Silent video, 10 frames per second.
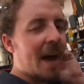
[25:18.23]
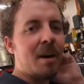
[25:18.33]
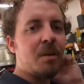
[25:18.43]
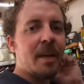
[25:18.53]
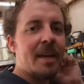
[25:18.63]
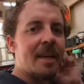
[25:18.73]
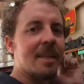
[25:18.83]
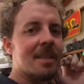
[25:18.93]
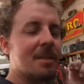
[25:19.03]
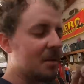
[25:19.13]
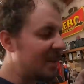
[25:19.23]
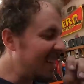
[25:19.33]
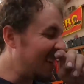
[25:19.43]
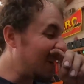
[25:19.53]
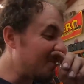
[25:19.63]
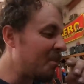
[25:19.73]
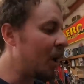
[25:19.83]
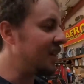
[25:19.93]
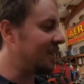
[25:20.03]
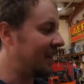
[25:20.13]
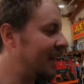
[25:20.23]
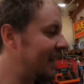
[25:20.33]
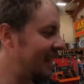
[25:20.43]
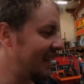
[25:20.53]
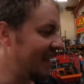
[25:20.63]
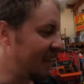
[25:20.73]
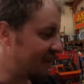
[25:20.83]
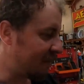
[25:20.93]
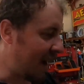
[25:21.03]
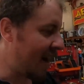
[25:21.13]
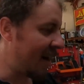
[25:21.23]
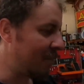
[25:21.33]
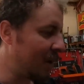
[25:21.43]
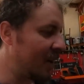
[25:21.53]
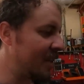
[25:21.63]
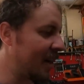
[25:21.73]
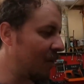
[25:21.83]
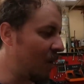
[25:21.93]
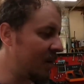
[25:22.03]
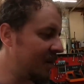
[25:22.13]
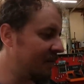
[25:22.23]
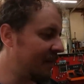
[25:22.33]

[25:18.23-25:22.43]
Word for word: I don't think it's getting compression. It's firing because I can watch it